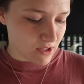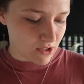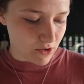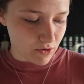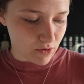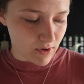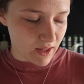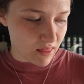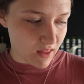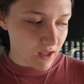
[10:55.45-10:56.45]
So I
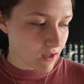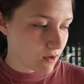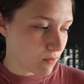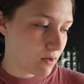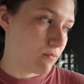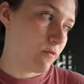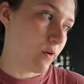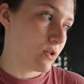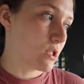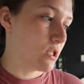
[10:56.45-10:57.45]
think what I'm
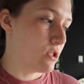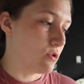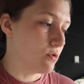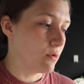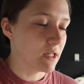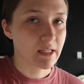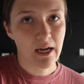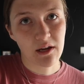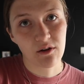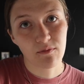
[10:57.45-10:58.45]
first gonna do is
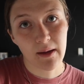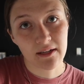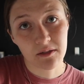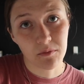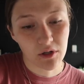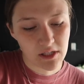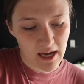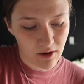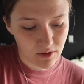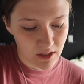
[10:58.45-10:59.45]
kind of pick some books
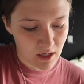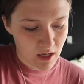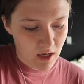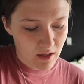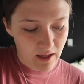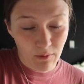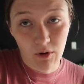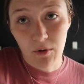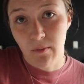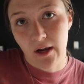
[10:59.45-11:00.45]
out that I
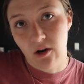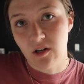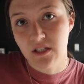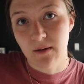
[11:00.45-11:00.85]
want to put in my cart.